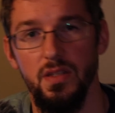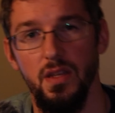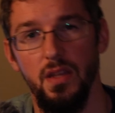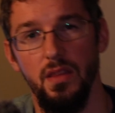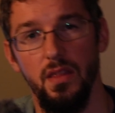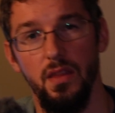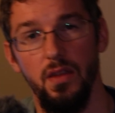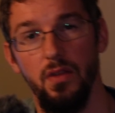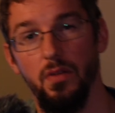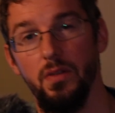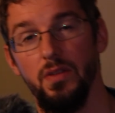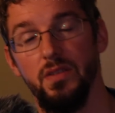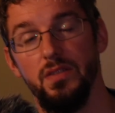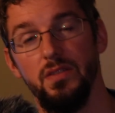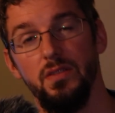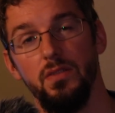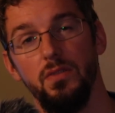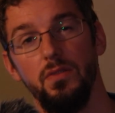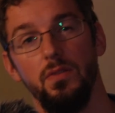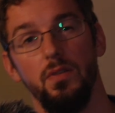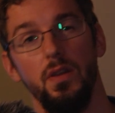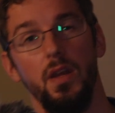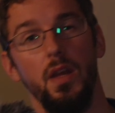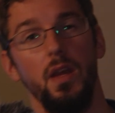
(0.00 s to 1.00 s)
in the
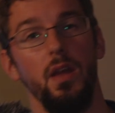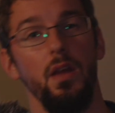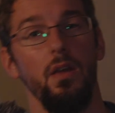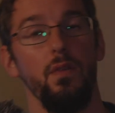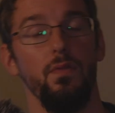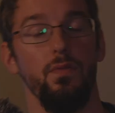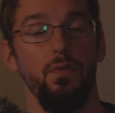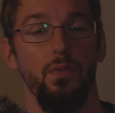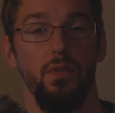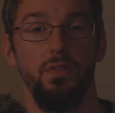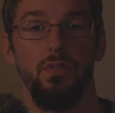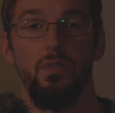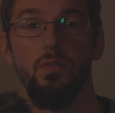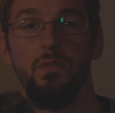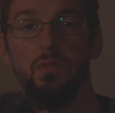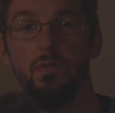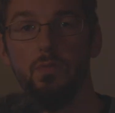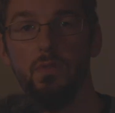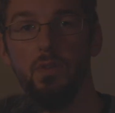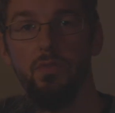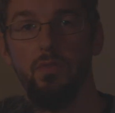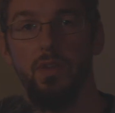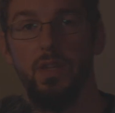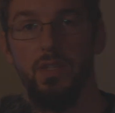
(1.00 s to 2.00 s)
RSU for a
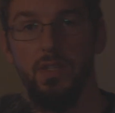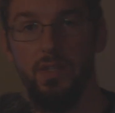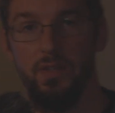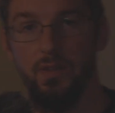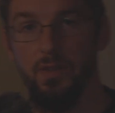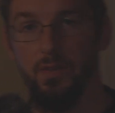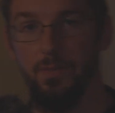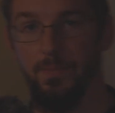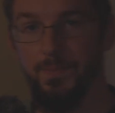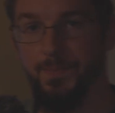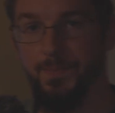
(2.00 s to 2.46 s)
2:1 ratio.